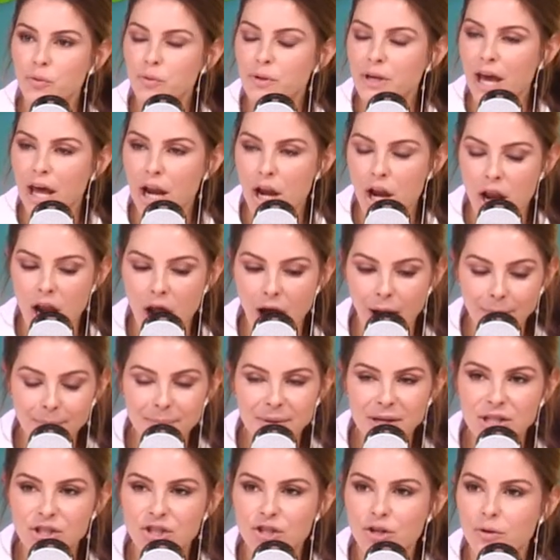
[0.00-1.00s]
You cannot
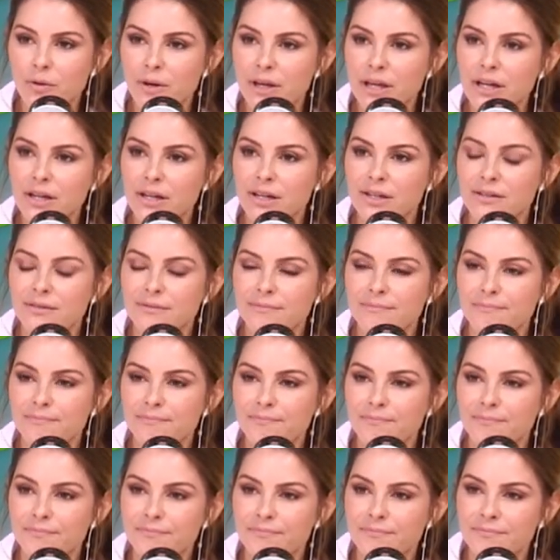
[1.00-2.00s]
beat Joe Gear.
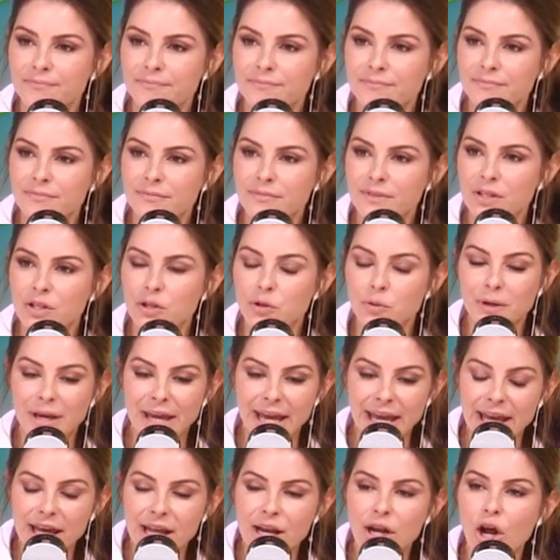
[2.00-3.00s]
You
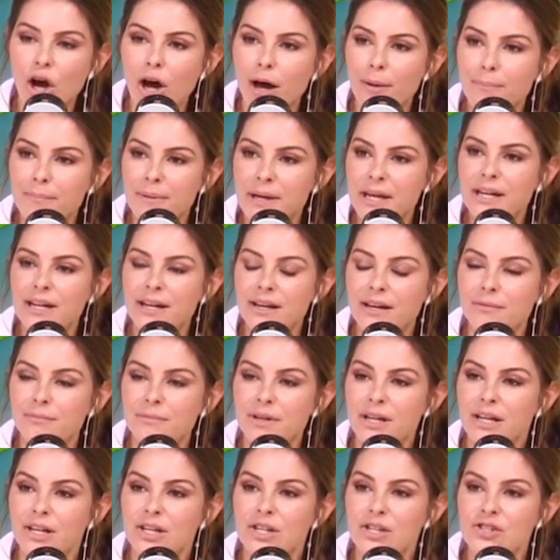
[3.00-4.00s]
cannot beat him.
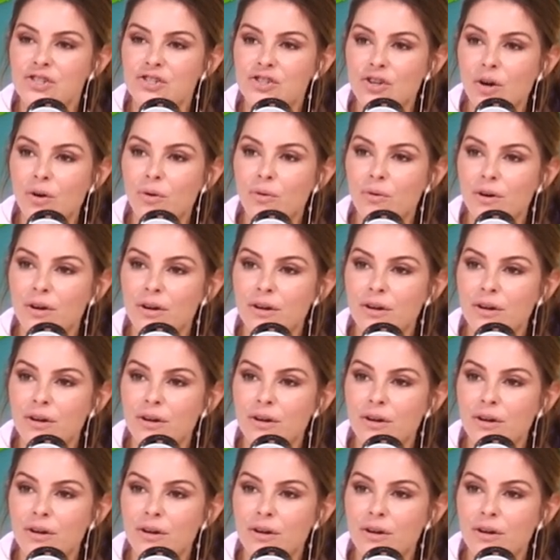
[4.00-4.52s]
He lost so, so